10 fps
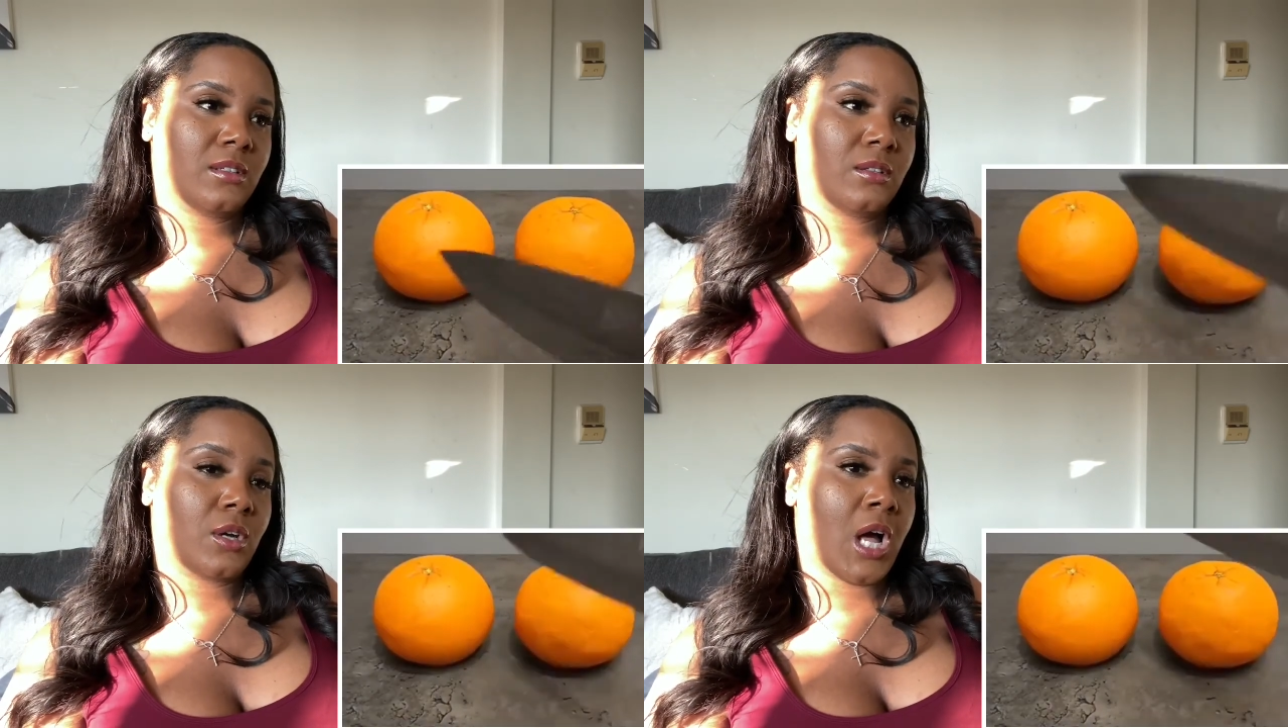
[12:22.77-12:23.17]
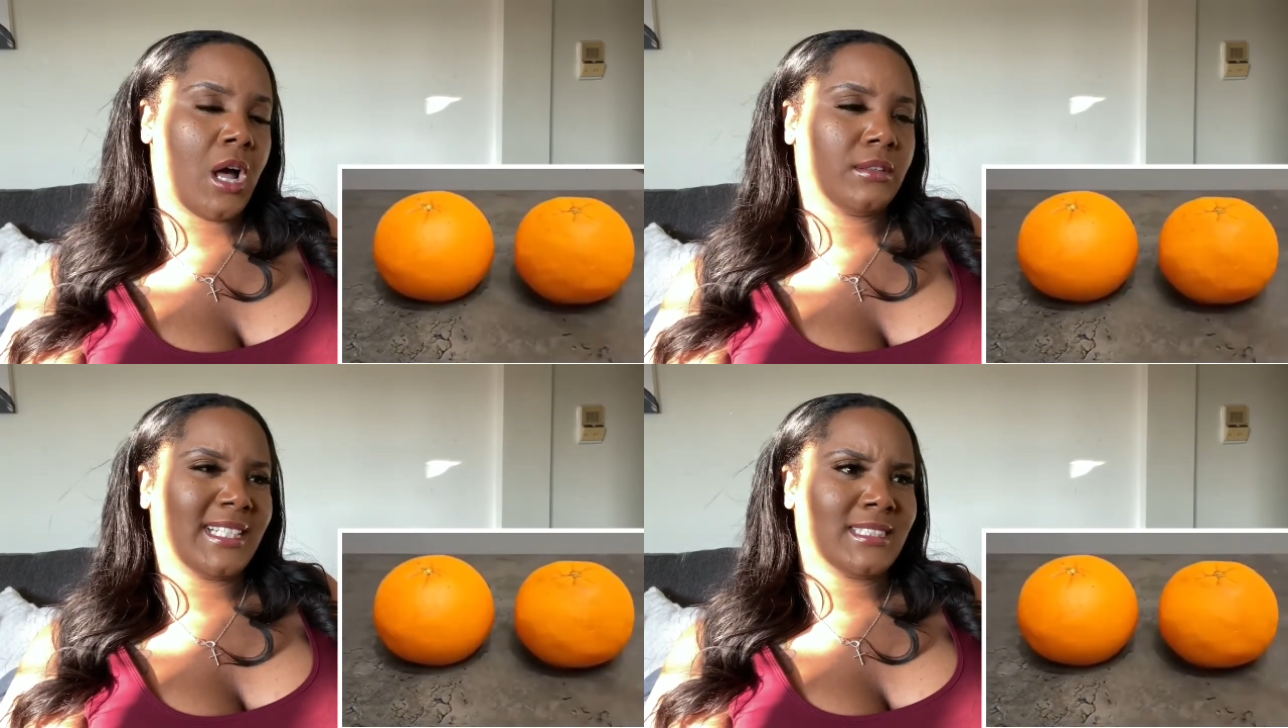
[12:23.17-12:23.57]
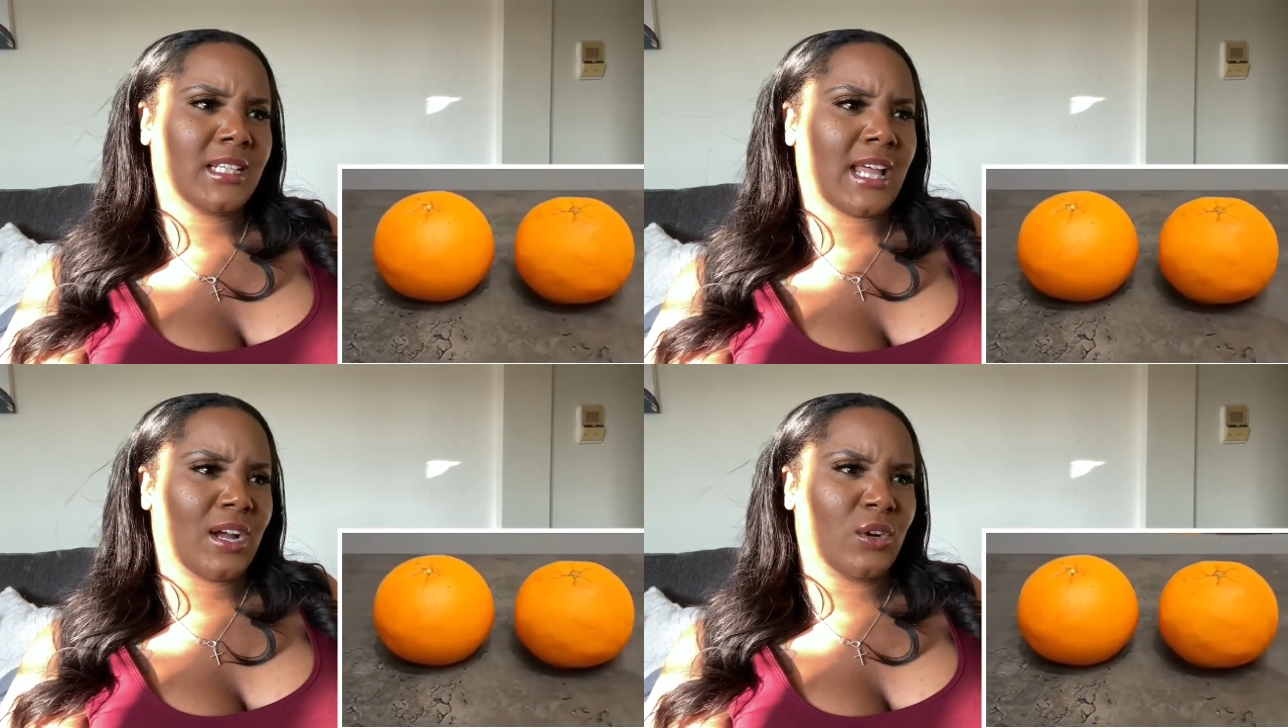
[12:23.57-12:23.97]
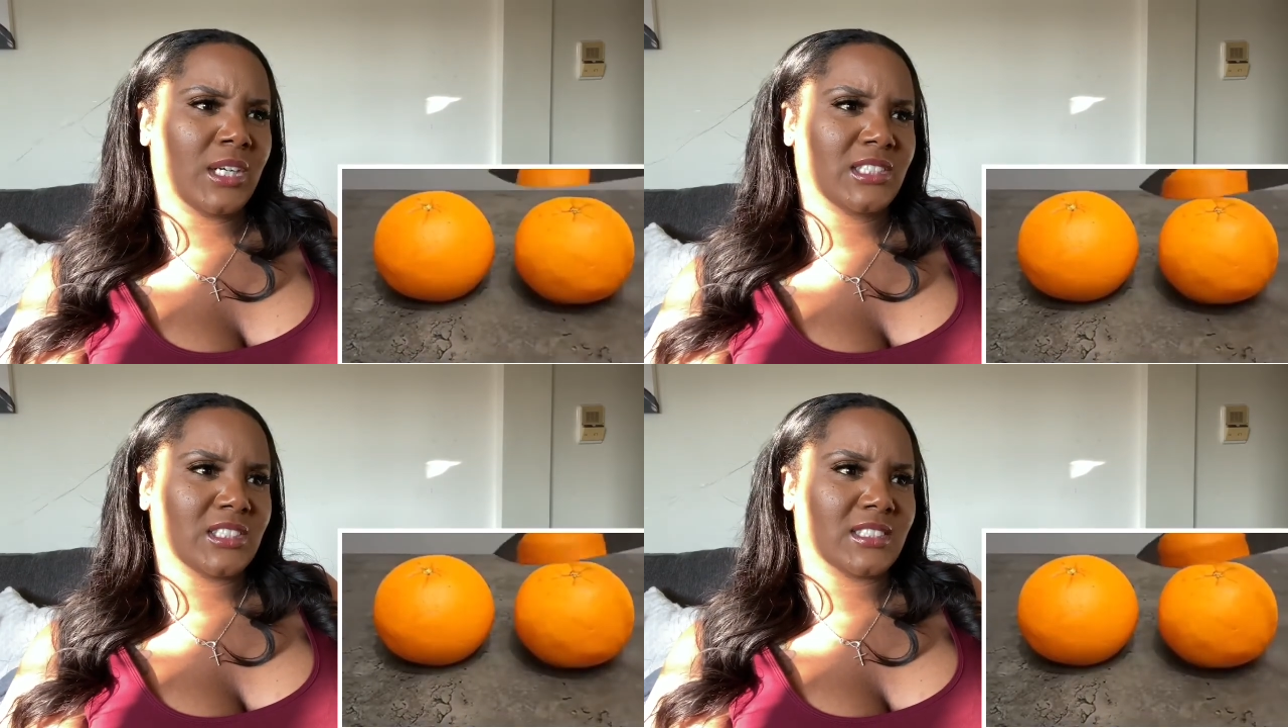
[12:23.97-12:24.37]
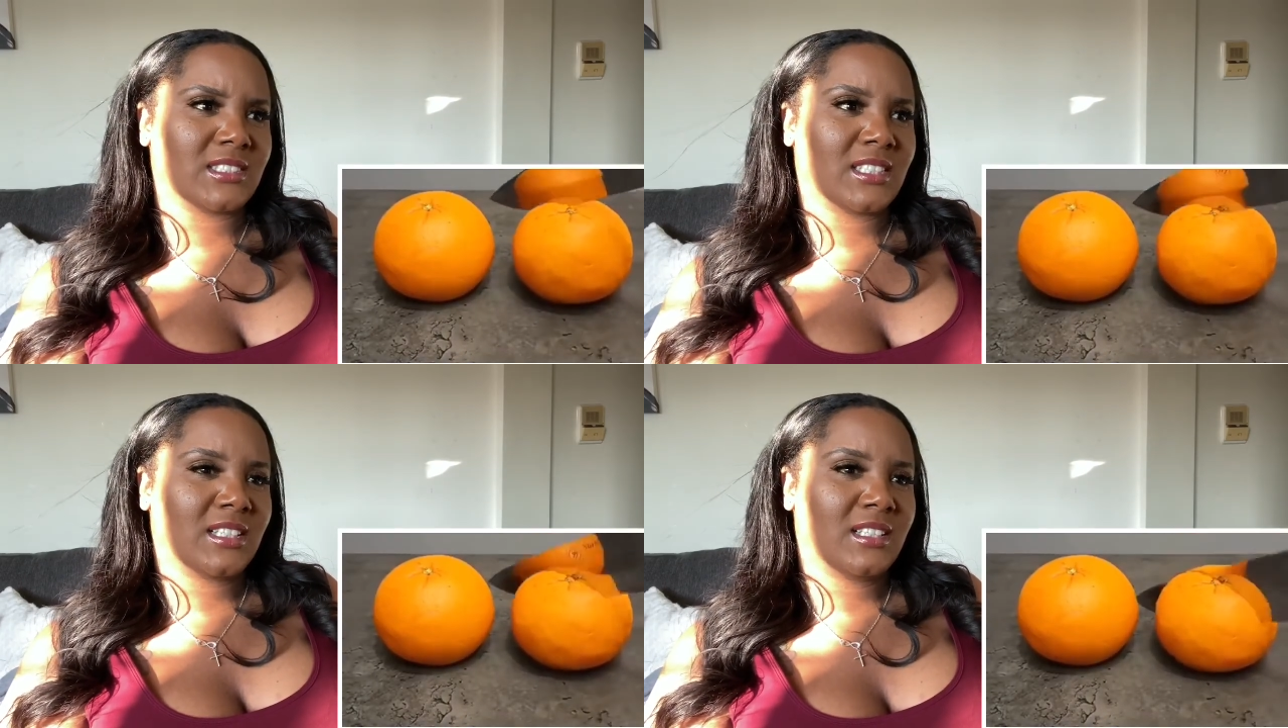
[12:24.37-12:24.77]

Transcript: Oh, these look like oranges.